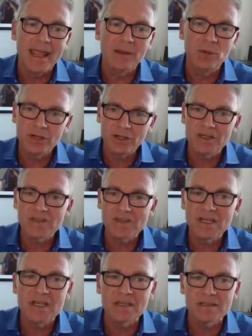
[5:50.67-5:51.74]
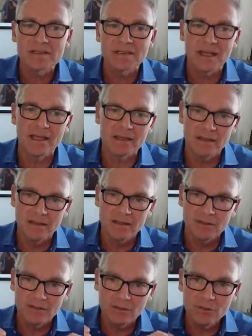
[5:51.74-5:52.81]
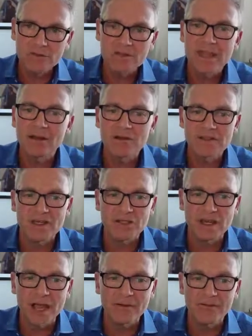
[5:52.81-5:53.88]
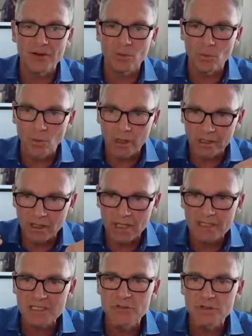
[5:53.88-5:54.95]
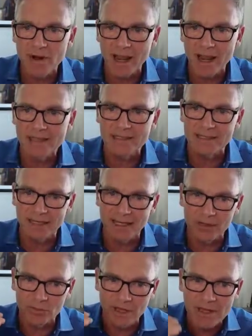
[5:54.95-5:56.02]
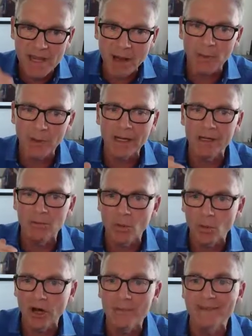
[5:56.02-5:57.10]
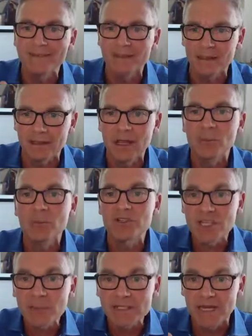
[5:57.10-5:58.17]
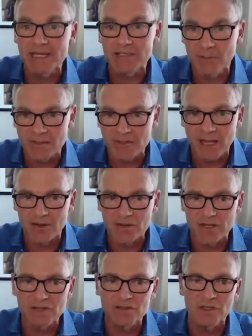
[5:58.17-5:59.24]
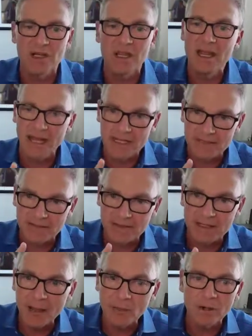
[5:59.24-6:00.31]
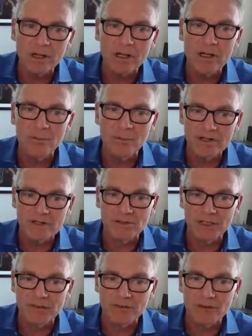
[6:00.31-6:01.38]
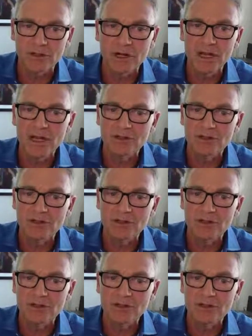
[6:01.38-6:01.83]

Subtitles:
And what you're going to see is that through the standardization effort, what customers are asking and the networking requirement that precipitates from the standardization is that the network must deliver